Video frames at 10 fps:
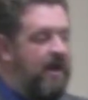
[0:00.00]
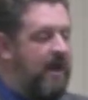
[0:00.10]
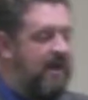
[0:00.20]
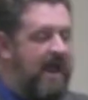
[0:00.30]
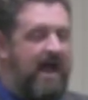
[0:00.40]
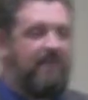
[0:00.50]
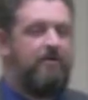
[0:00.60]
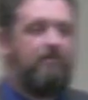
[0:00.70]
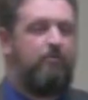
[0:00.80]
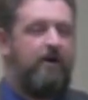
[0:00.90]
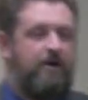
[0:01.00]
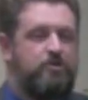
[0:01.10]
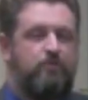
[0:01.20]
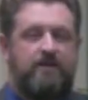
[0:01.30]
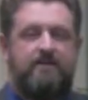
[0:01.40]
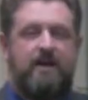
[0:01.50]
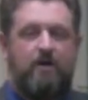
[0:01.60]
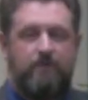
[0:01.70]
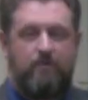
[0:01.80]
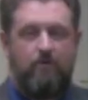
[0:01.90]
and had their prayers written
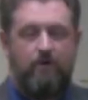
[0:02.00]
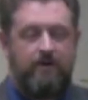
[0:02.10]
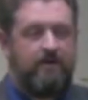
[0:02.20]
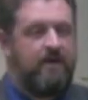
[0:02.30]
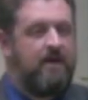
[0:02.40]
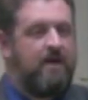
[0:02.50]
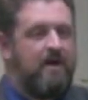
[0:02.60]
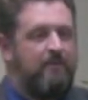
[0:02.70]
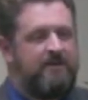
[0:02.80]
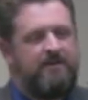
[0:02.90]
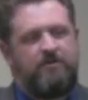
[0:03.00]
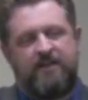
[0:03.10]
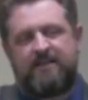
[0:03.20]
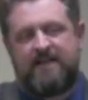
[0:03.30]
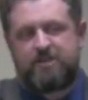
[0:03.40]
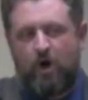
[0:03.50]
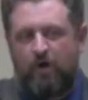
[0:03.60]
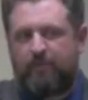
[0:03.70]
down, recorded. But do you think that's all